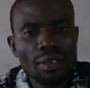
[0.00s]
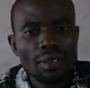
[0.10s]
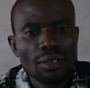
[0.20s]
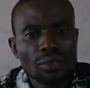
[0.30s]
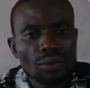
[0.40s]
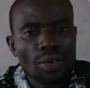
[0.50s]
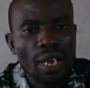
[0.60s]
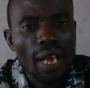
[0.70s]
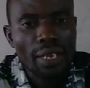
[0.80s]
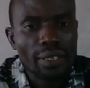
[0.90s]
So
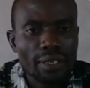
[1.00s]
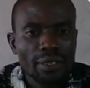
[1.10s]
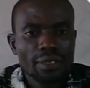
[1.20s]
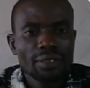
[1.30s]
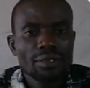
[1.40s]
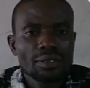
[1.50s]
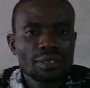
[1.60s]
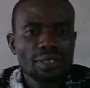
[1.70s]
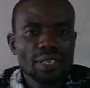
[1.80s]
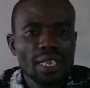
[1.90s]
I
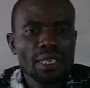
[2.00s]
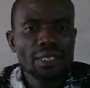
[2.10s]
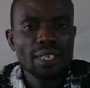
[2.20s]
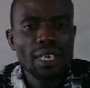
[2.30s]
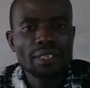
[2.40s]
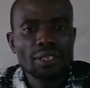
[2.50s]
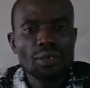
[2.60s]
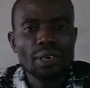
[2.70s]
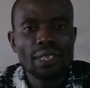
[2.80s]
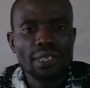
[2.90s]
said electric
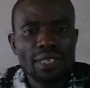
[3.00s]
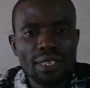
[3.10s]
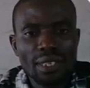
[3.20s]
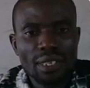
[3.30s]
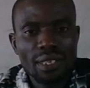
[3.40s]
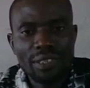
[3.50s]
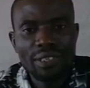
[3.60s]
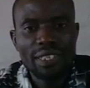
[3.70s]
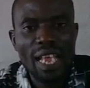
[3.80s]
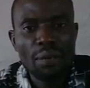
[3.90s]
current is
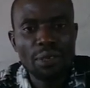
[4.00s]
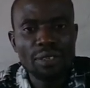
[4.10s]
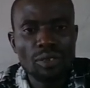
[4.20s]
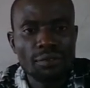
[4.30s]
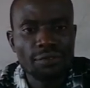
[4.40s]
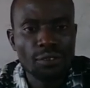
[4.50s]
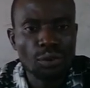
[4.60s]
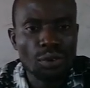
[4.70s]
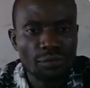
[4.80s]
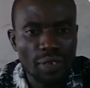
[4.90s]
the time rate of
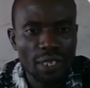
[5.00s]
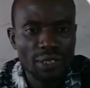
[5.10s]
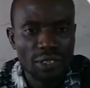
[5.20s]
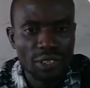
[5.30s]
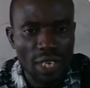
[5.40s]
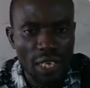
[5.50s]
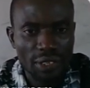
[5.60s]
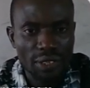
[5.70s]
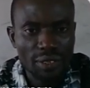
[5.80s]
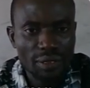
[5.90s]
flow of electric
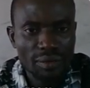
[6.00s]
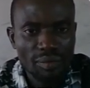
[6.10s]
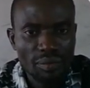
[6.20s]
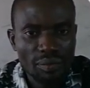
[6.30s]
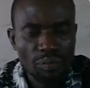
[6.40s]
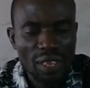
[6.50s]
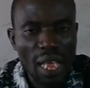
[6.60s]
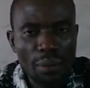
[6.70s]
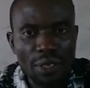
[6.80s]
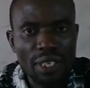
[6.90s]
charge.
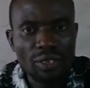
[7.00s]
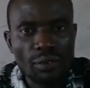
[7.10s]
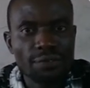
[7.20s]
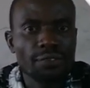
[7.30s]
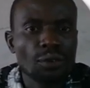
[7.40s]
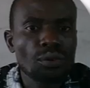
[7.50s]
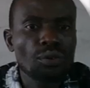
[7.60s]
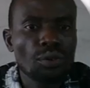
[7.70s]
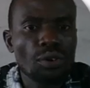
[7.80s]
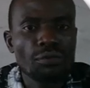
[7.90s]
Time rate of flow
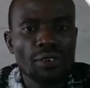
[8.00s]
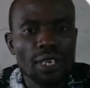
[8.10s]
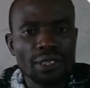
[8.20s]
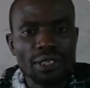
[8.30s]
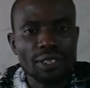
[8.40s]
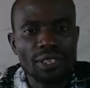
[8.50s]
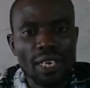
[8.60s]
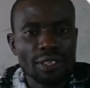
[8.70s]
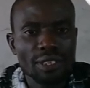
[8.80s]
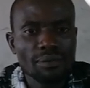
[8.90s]
of electric
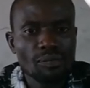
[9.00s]
charge.